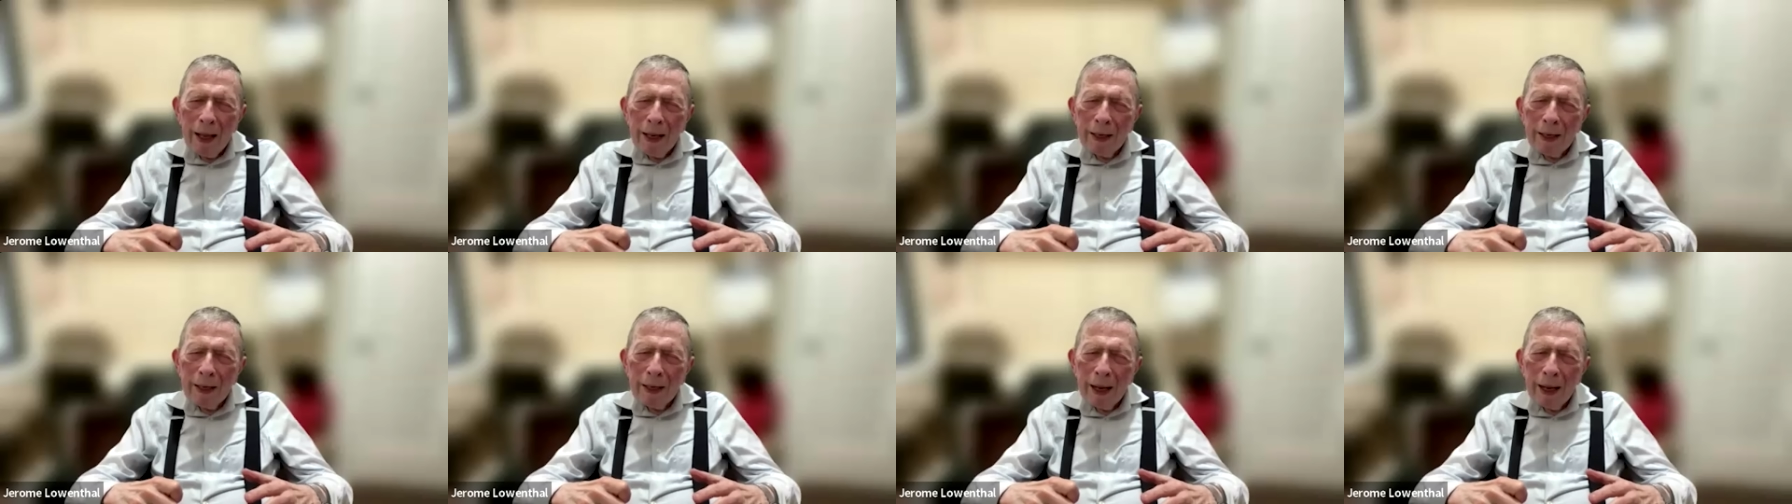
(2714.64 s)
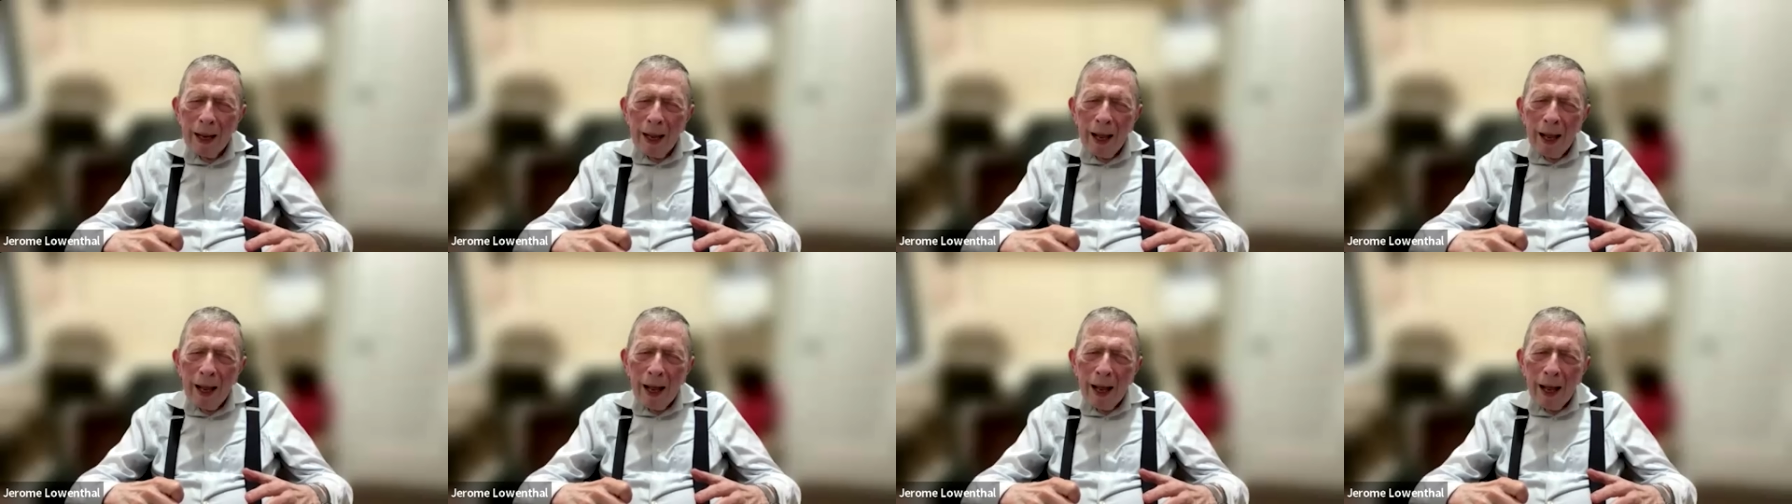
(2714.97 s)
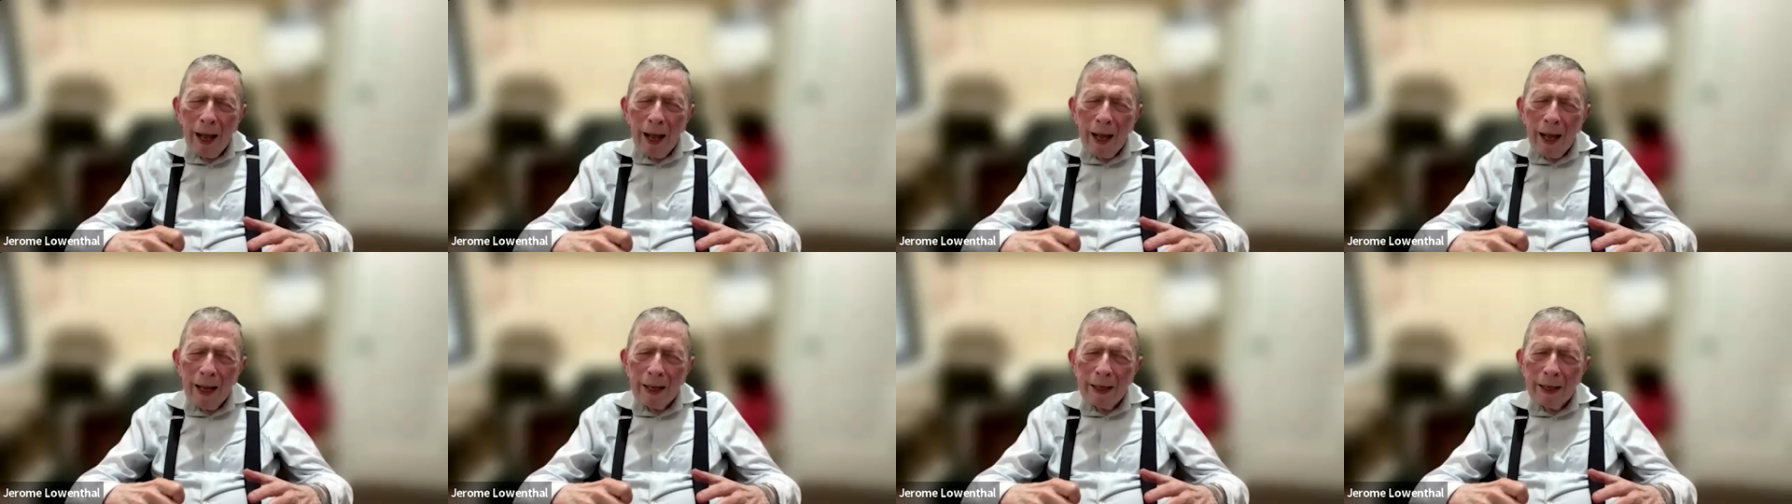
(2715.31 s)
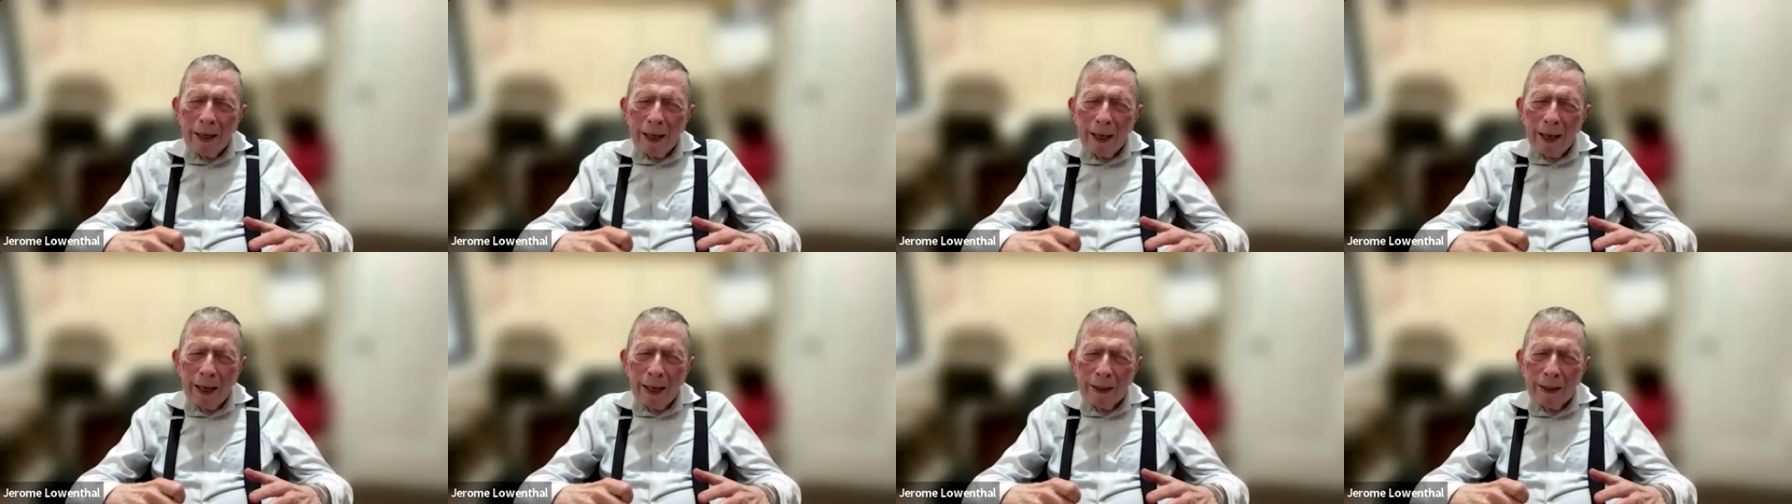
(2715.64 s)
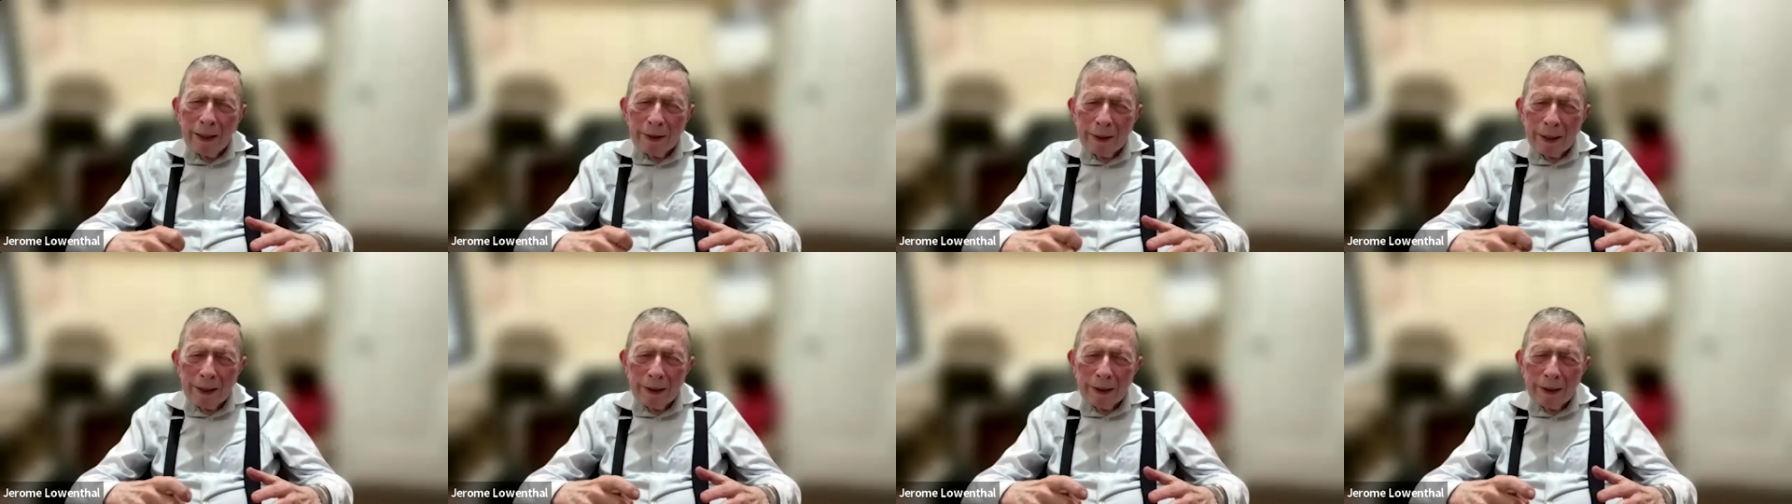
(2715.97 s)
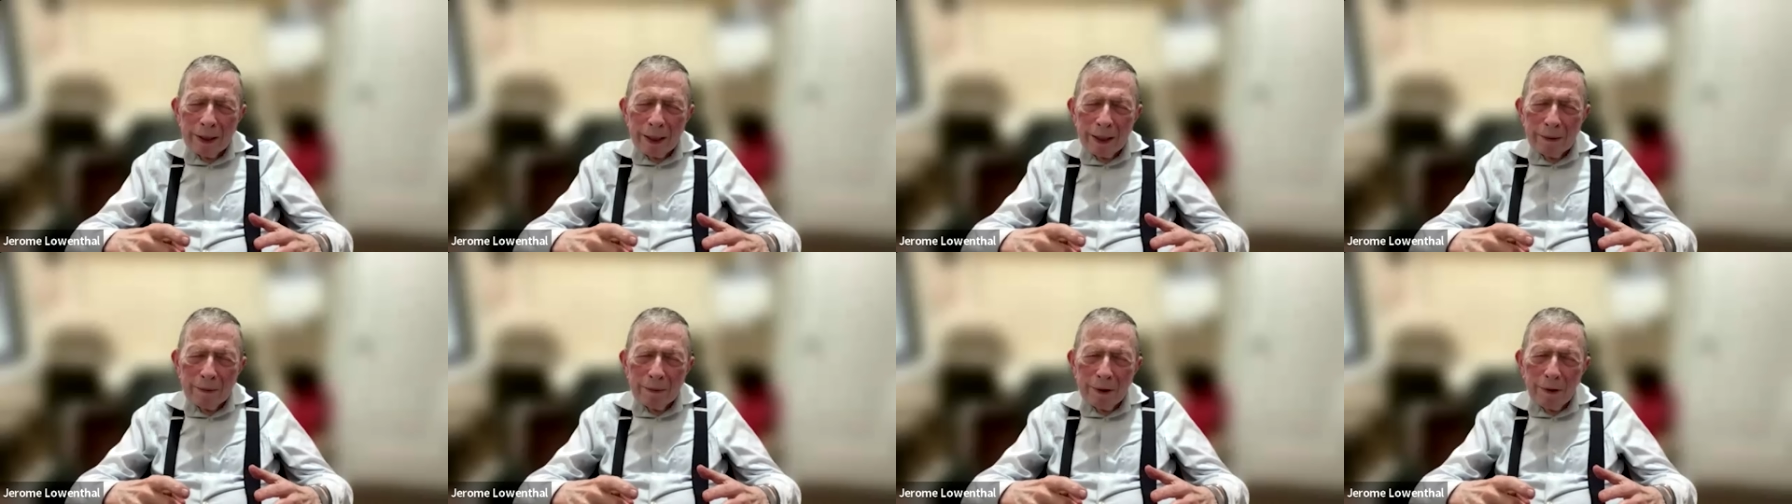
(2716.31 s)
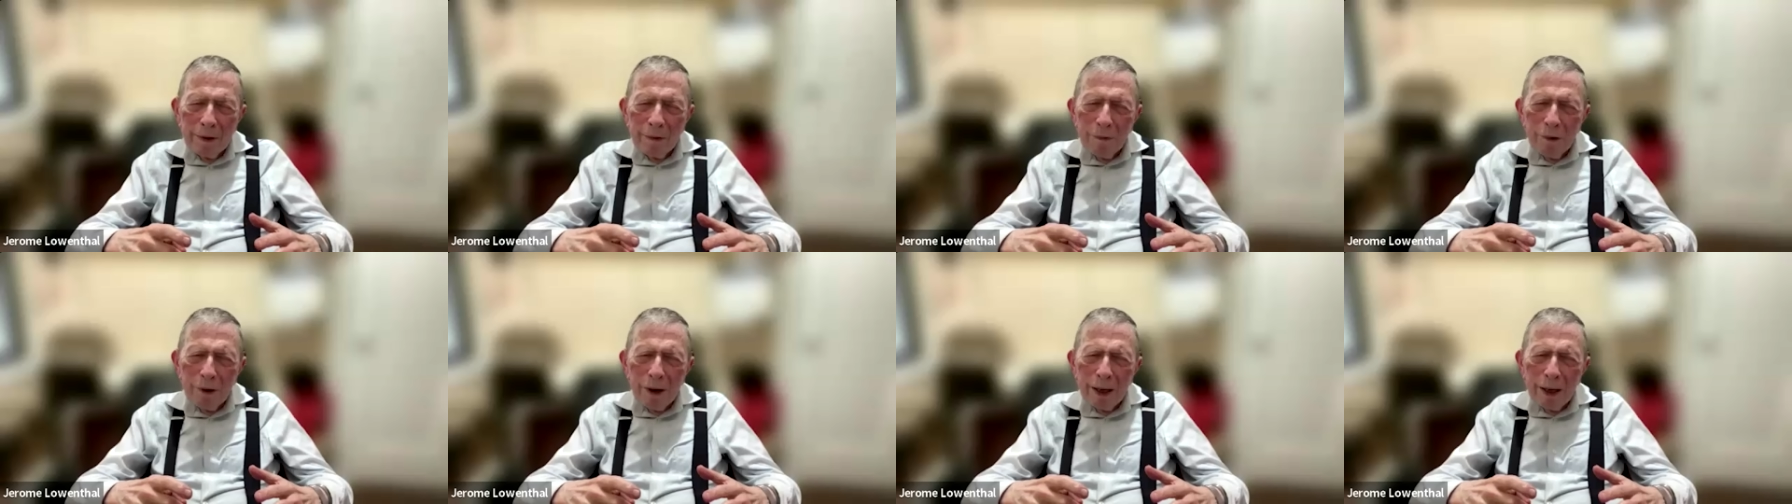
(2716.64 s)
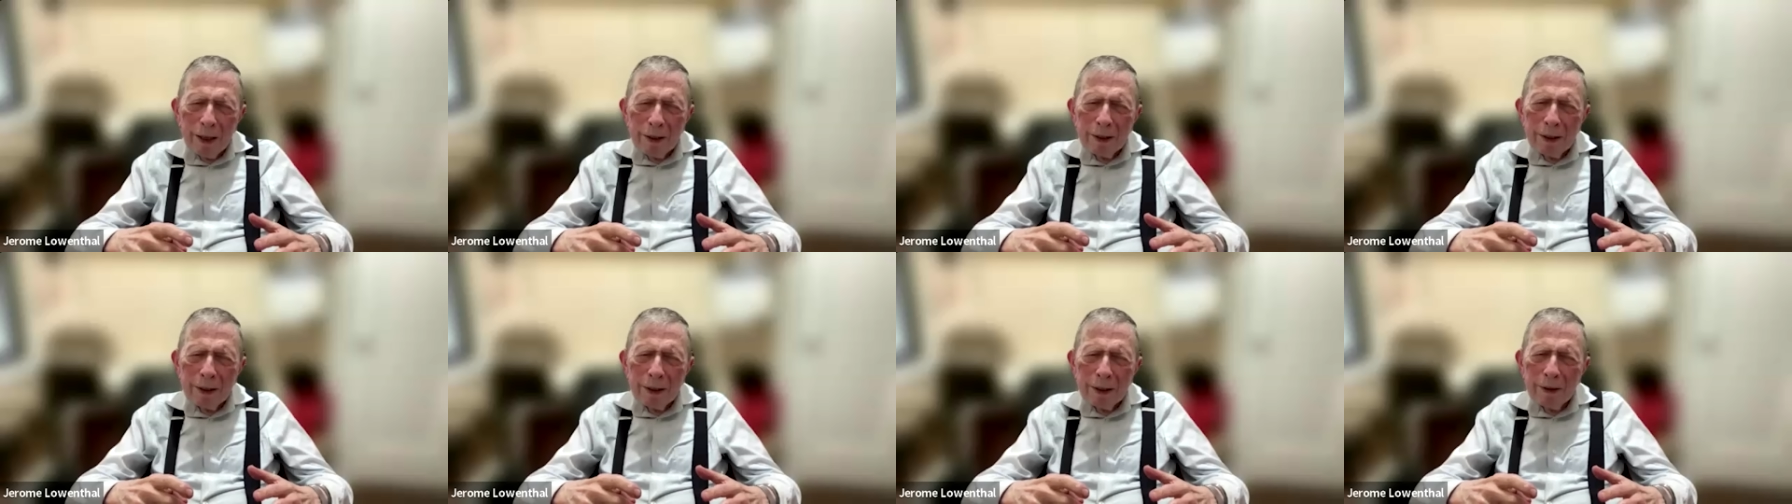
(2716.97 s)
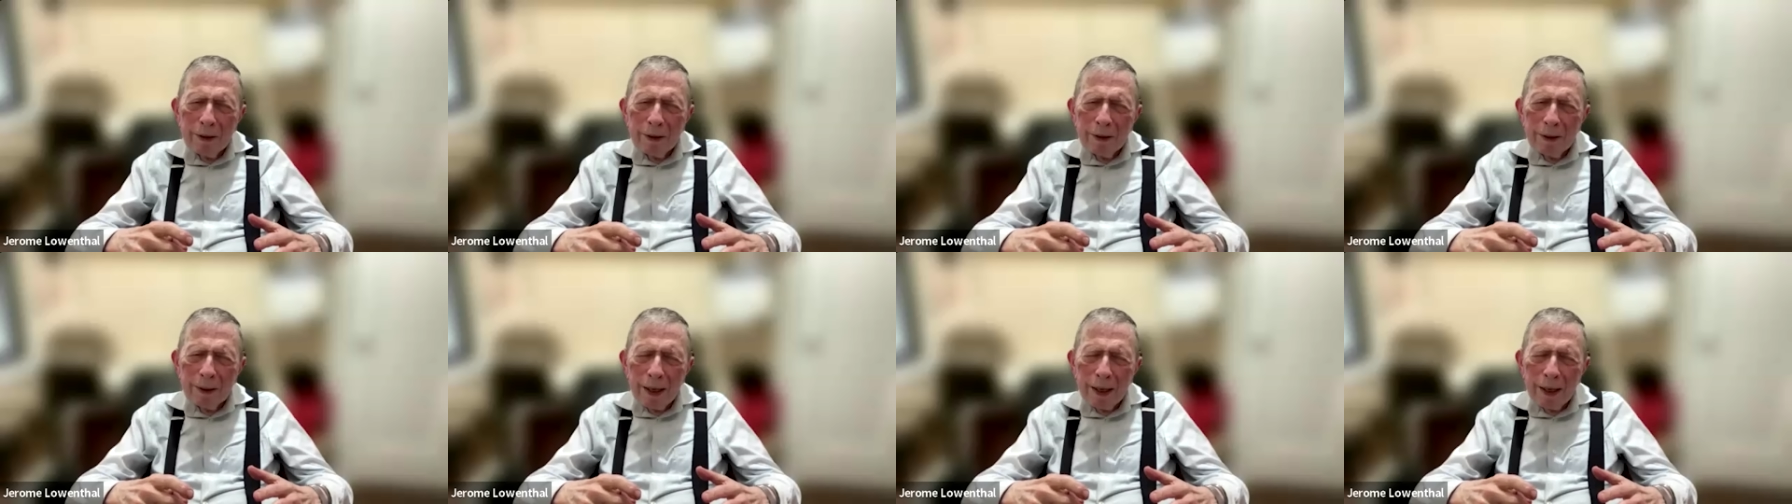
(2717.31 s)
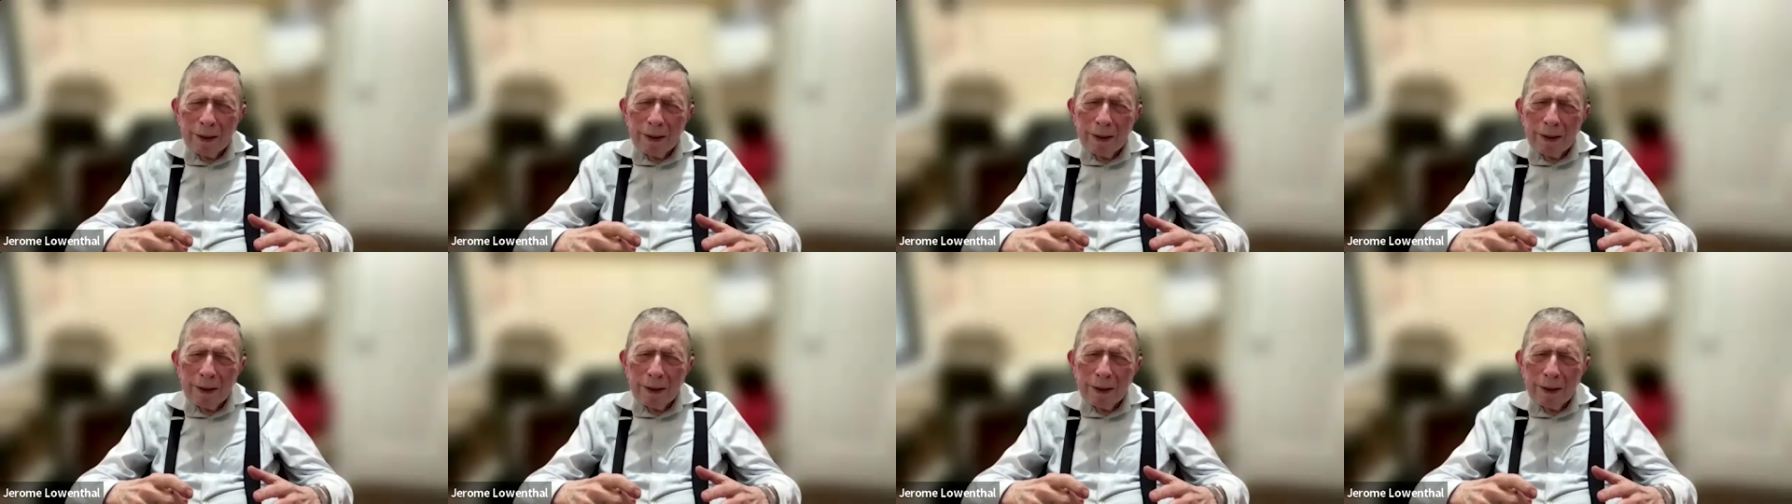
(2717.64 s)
And as I said before, I didn't